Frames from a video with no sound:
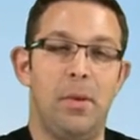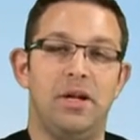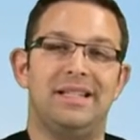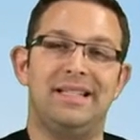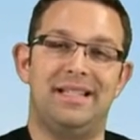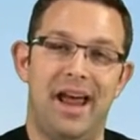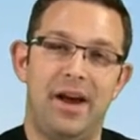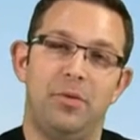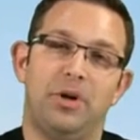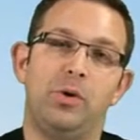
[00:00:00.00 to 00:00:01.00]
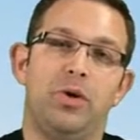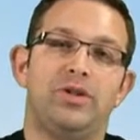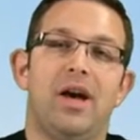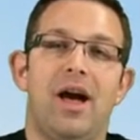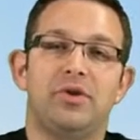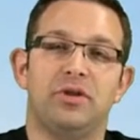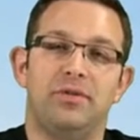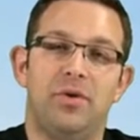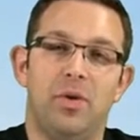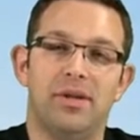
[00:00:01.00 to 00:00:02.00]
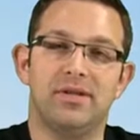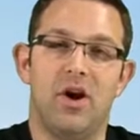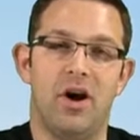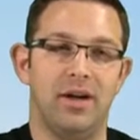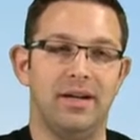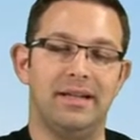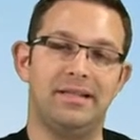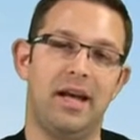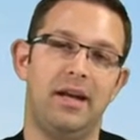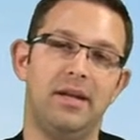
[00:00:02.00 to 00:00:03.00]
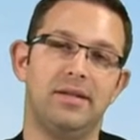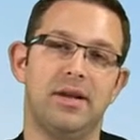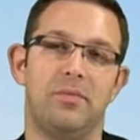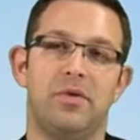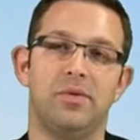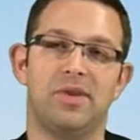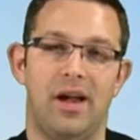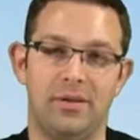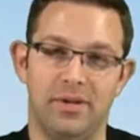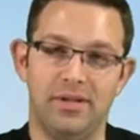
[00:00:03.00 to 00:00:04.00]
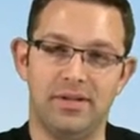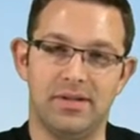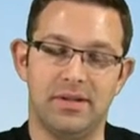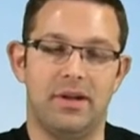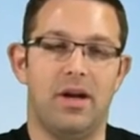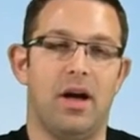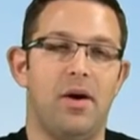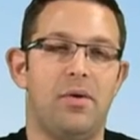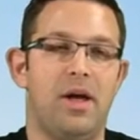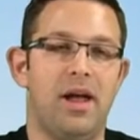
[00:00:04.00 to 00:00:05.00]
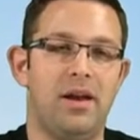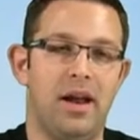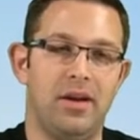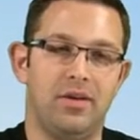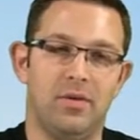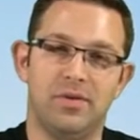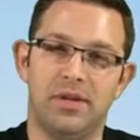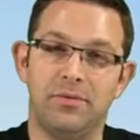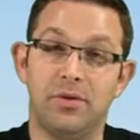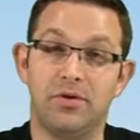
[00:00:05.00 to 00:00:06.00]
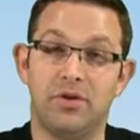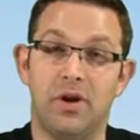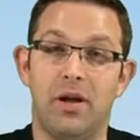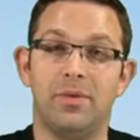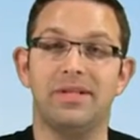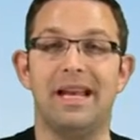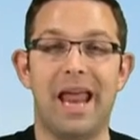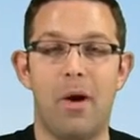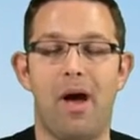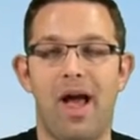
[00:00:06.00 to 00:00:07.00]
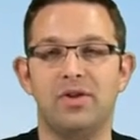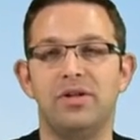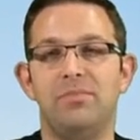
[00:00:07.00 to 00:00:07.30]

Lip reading: Today, we're going to actually focus on taking some of those elements and those infrastructure elements and now actually